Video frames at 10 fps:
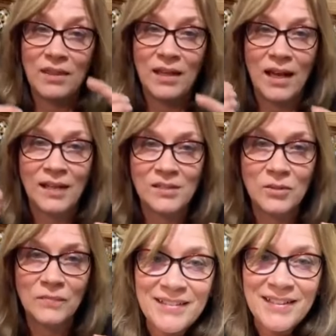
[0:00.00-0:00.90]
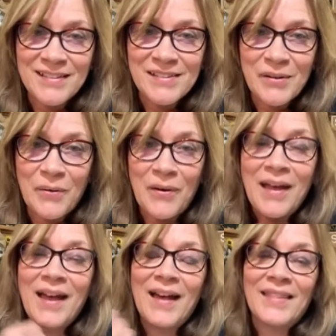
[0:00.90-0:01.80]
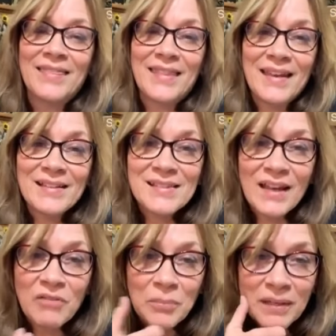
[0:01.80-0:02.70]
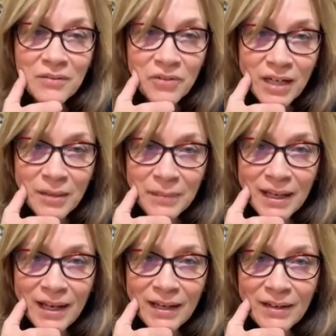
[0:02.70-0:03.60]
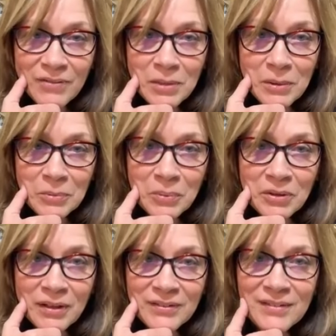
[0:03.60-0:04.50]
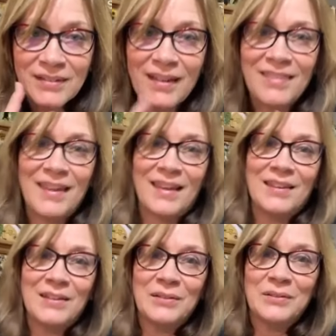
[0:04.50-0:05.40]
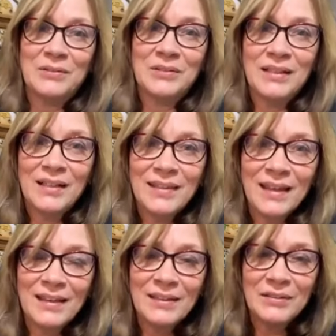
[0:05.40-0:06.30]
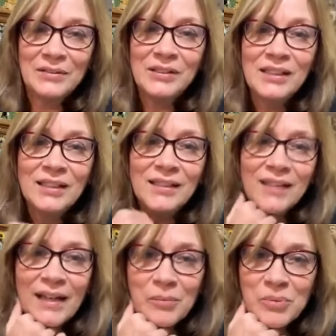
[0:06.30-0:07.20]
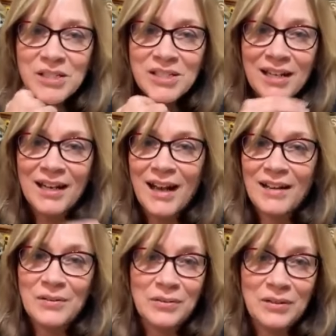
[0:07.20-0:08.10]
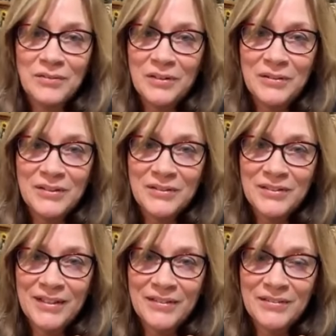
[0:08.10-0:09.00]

everything on it. All right. So thanks everybody for coming on. Everything about the birdhouse. Thank you. Thank you. I appreciate it. I do love how it turned